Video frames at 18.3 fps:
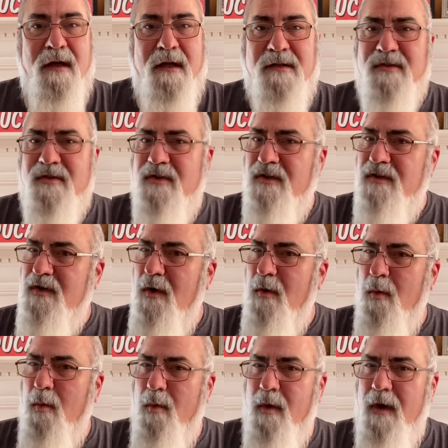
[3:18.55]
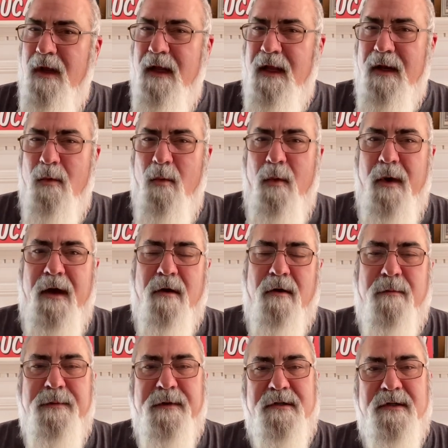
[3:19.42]
It's just a really
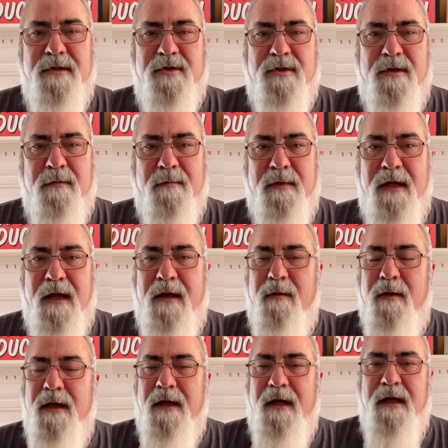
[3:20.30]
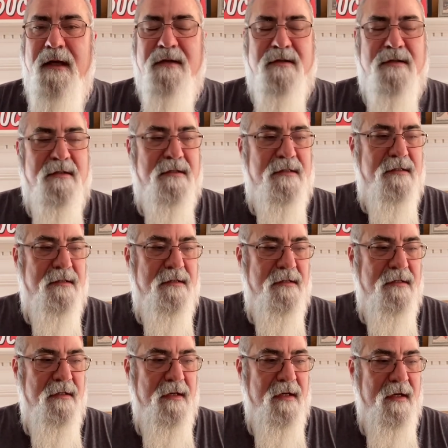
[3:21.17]
weird position. But anyway, it's
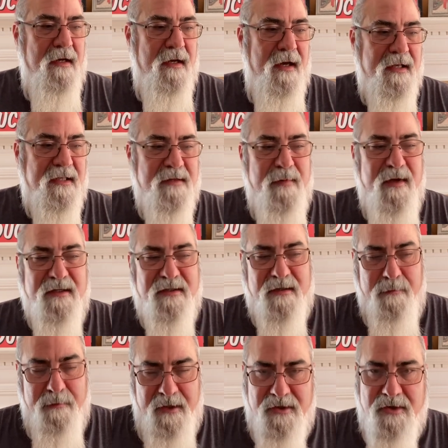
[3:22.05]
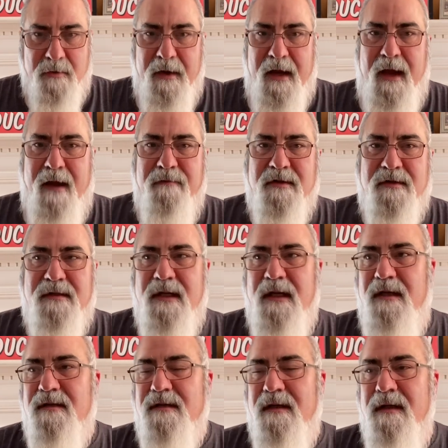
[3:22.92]
a mess. The budget we have is
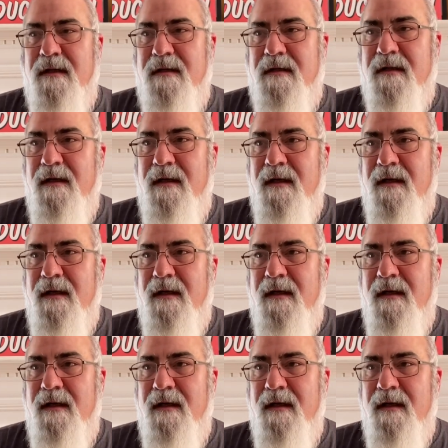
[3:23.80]
decent.